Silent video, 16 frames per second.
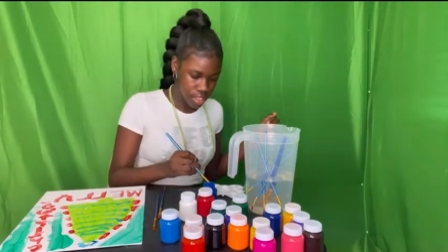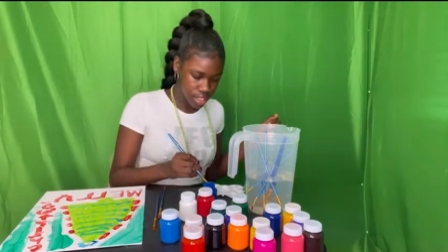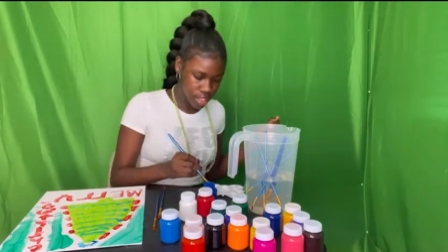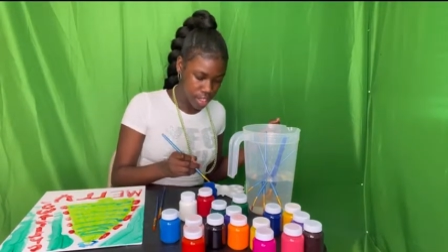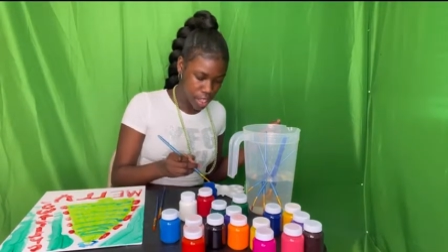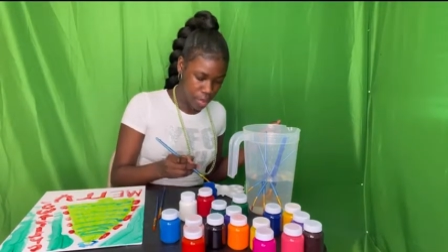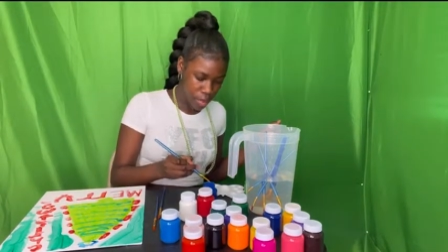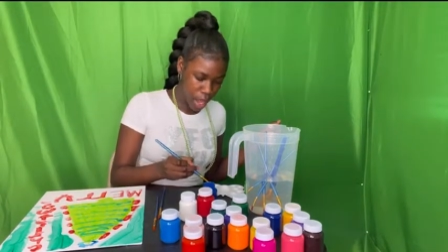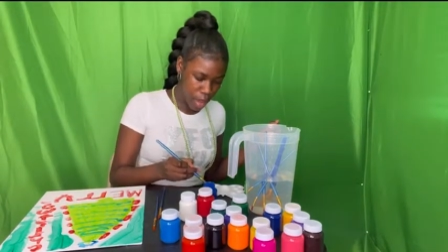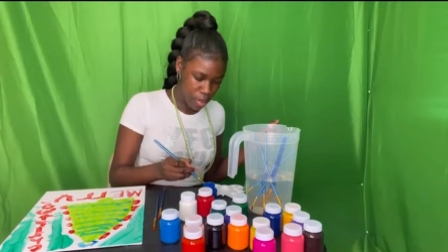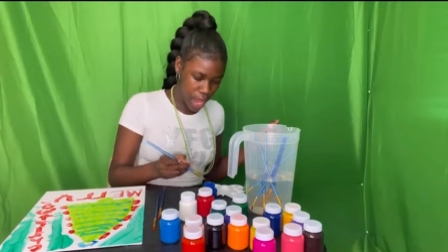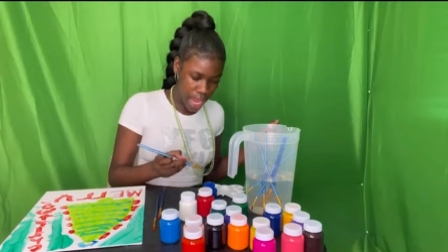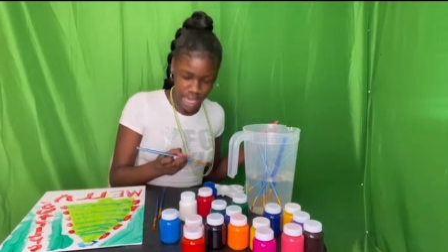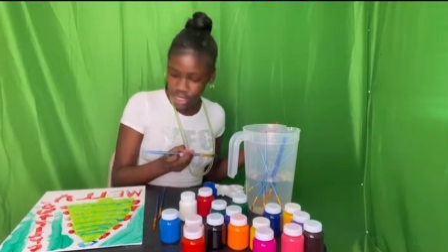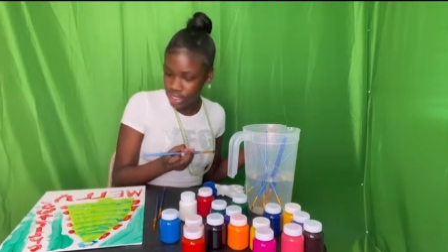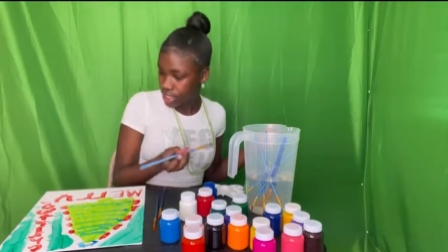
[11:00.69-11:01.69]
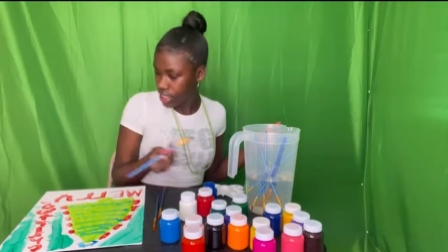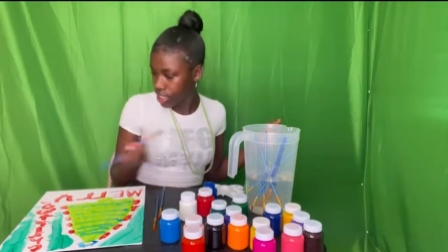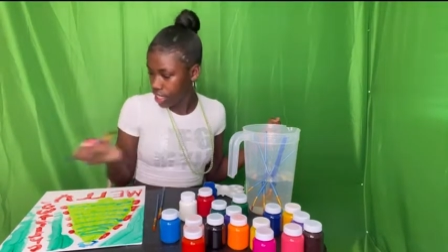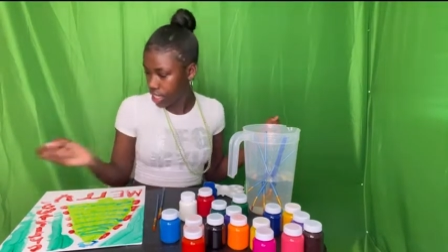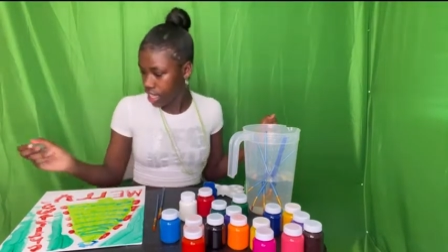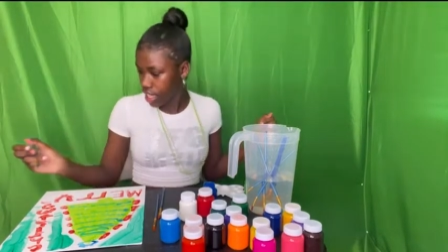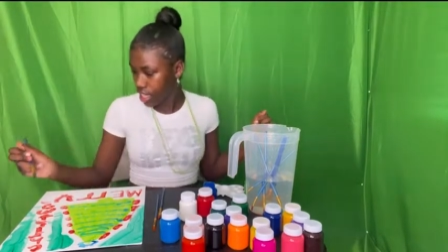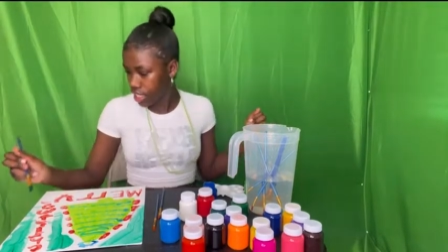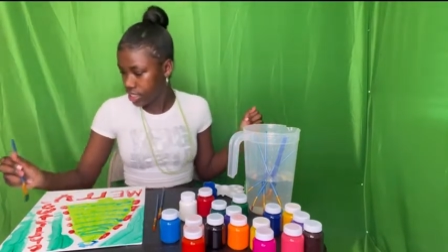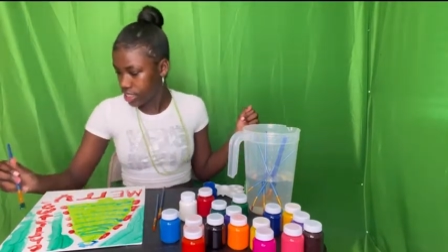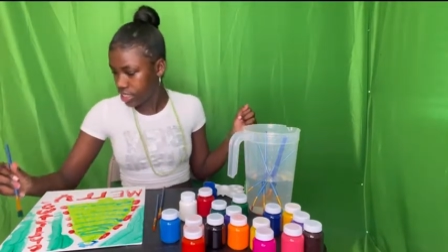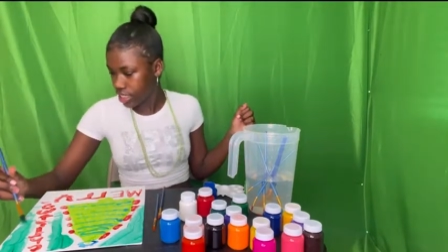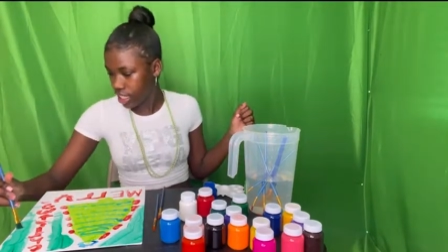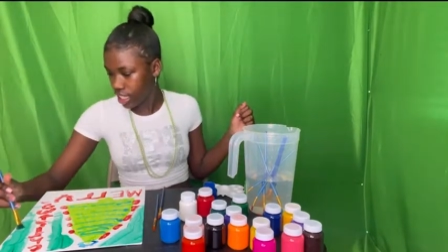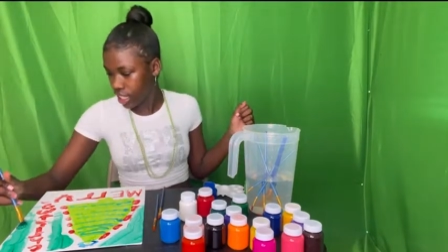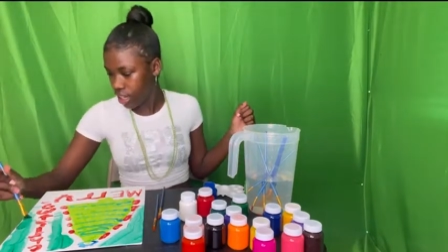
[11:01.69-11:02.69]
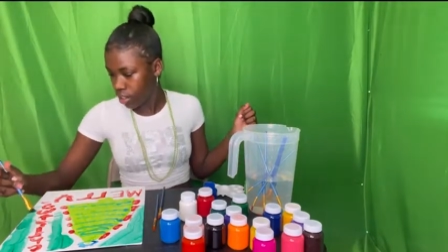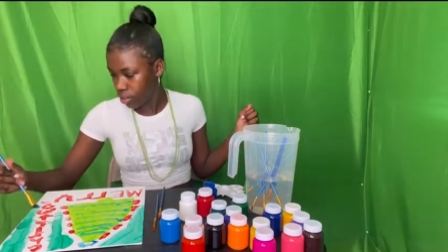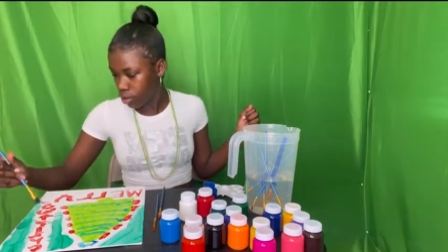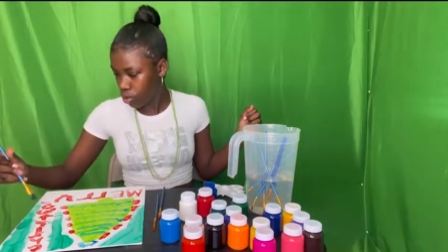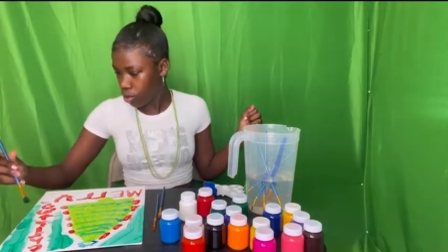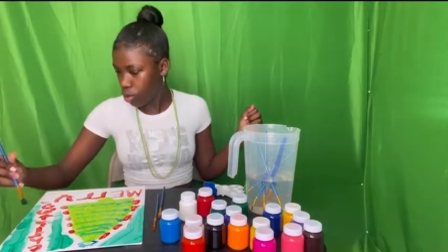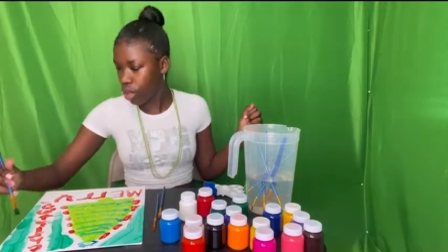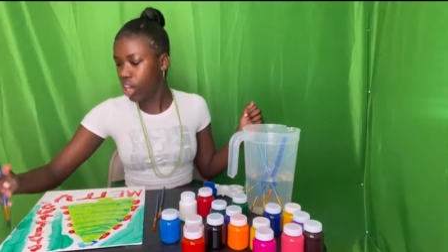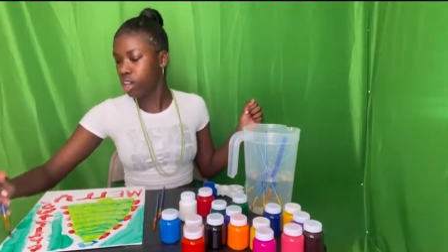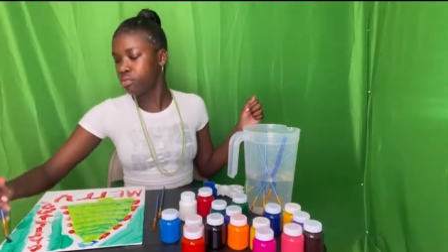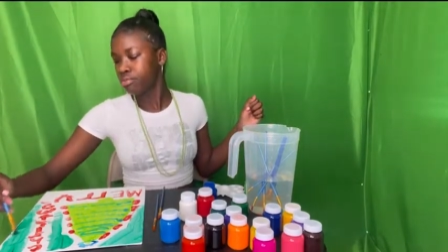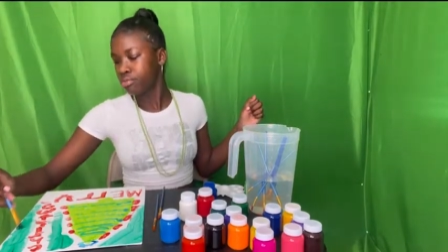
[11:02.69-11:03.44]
Look at my painting and said, oh,